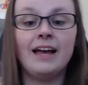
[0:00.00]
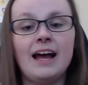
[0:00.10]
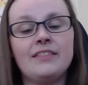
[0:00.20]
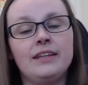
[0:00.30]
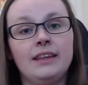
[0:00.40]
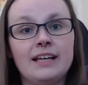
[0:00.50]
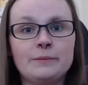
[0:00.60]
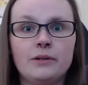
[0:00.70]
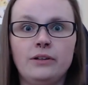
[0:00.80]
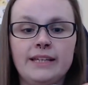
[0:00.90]
And then last
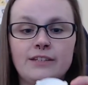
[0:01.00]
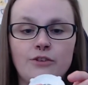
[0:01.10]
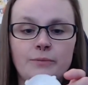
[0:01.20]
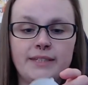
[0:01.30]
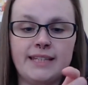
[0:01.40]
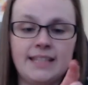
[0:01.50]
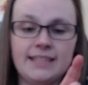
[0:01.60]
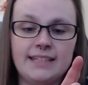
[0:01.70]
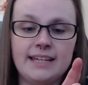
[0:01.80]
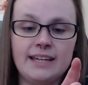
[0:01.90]
but not least from
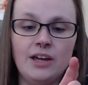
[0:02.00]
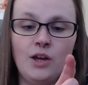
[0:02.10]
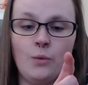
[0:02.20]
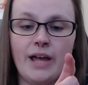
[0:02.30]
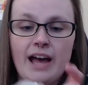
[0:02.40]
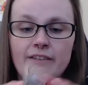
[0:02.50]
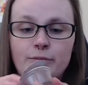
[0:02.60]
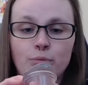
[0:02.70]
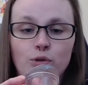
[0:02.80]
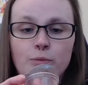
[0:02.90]
Scentsy, we
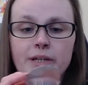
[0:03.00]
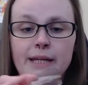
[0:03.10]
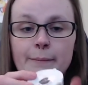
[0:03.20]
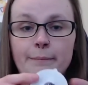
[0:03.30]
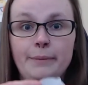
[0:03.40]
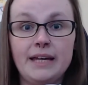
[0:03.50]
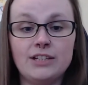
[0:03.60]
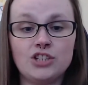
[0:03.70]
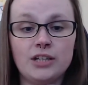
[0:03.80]
have Bloomin' Beach.